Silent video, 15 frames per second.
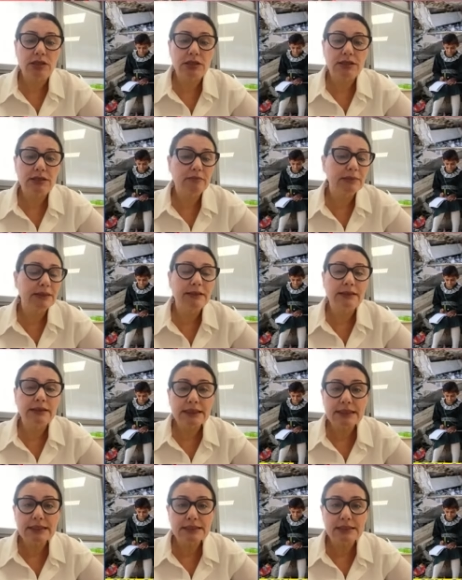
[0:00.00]
in the Middle
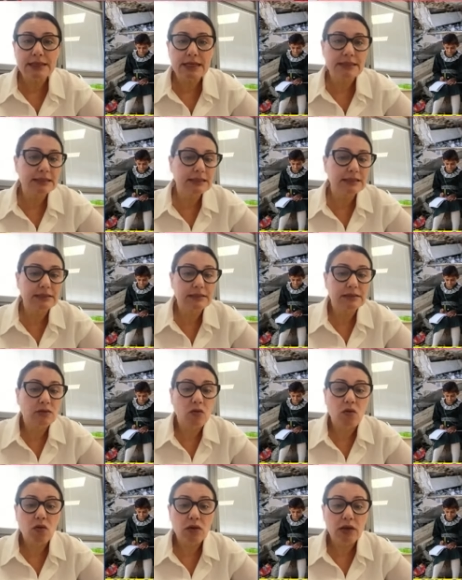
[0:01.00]
East as in,
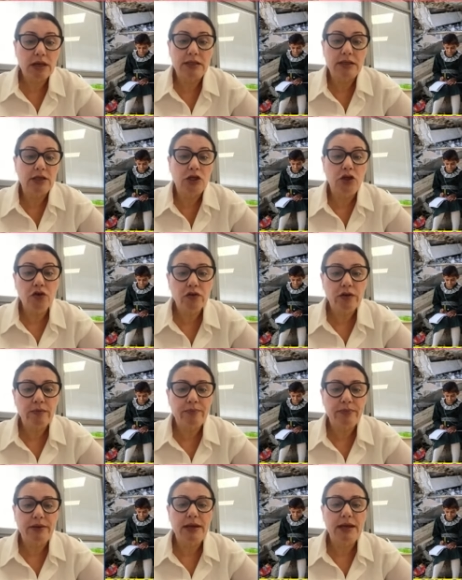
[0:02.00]
in
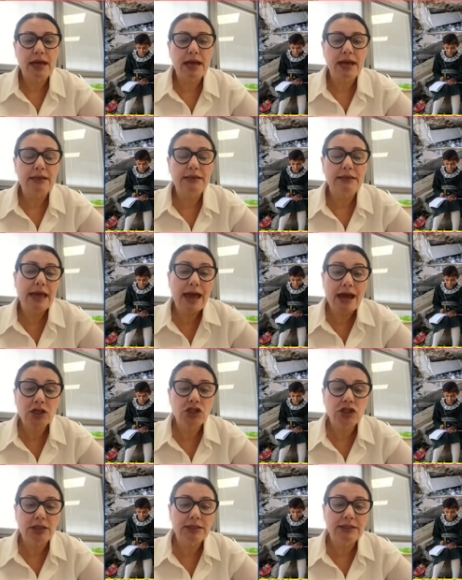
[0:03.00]
Europe and
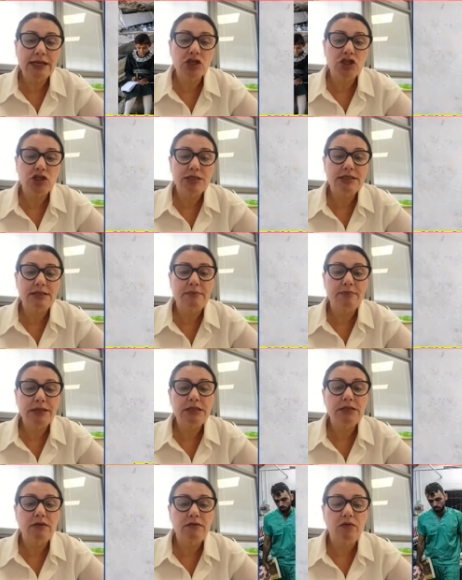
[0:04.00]
actually endangers the
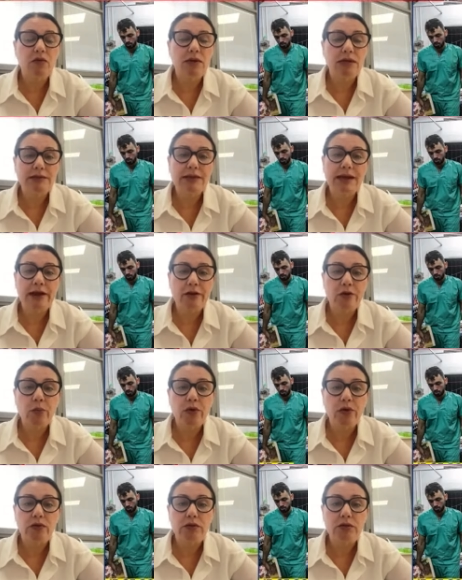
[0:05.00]
peace of the entire
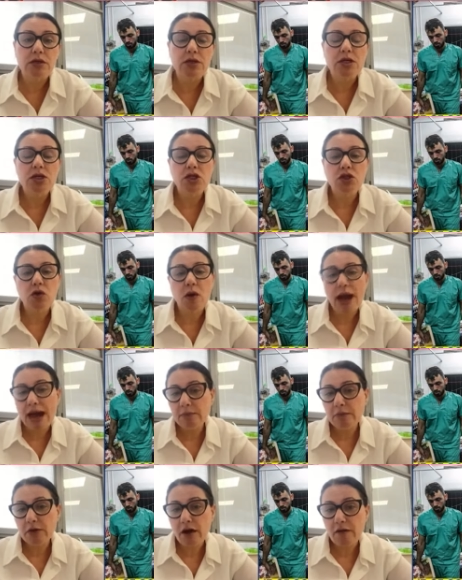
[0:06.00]
world. So
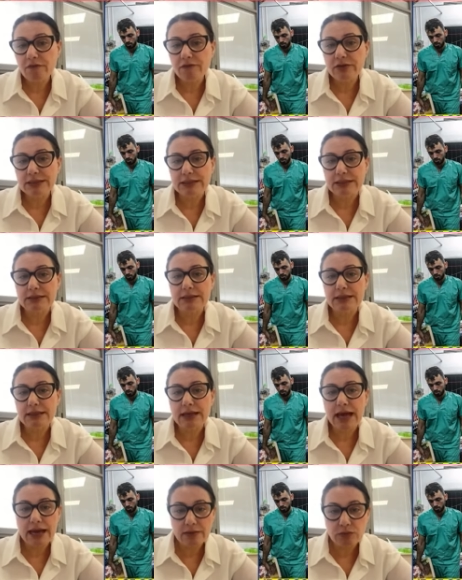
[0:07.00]
I'm confident
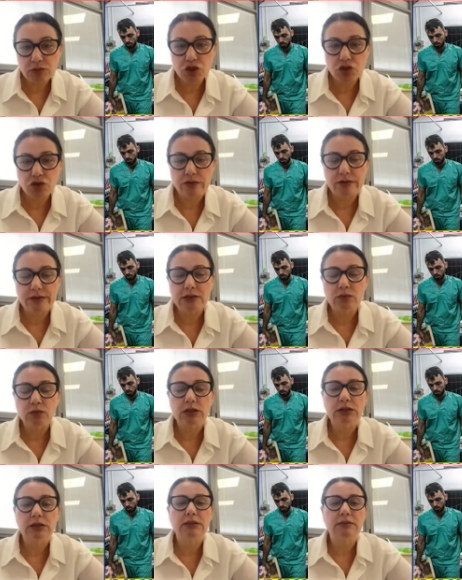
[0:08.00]
and I'm sure that
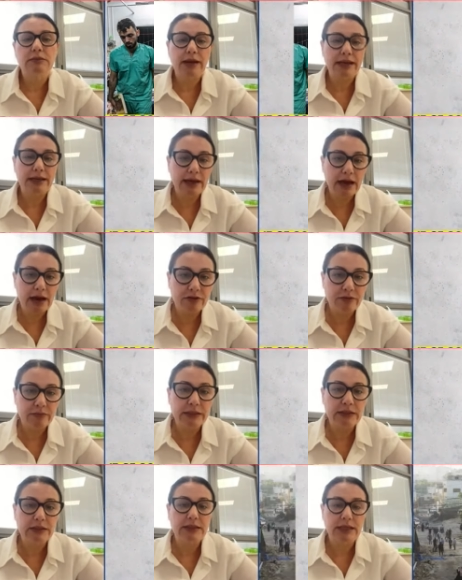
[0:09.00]
what my
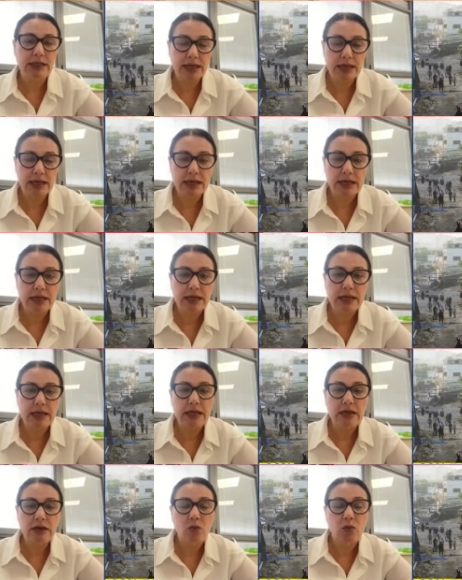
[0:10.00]
government uh,
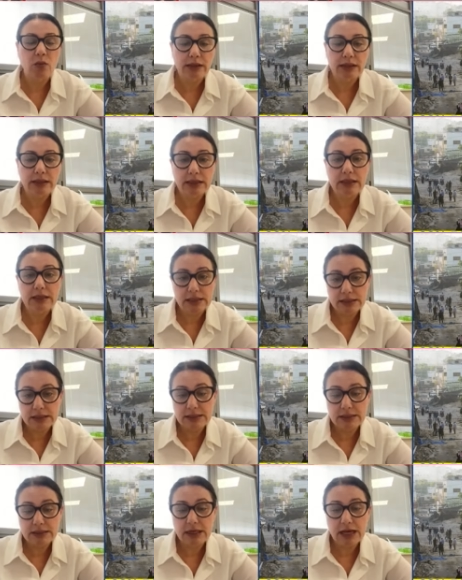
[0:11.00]
will
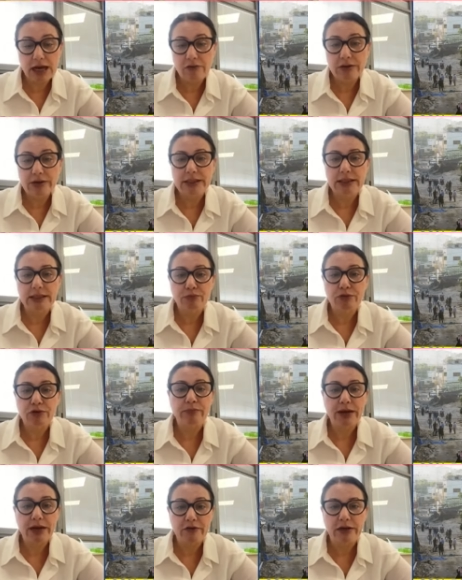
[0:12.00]
is currently
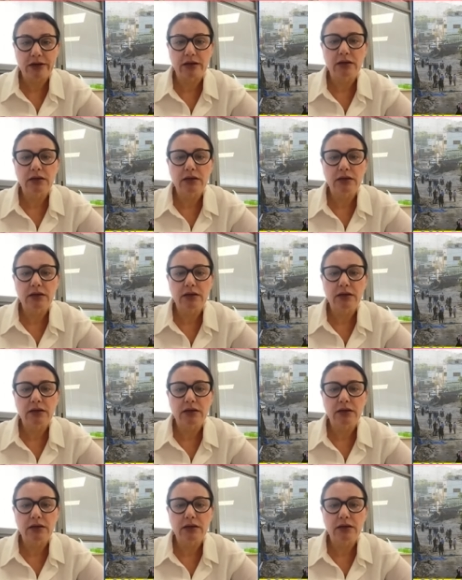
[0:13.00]
preparing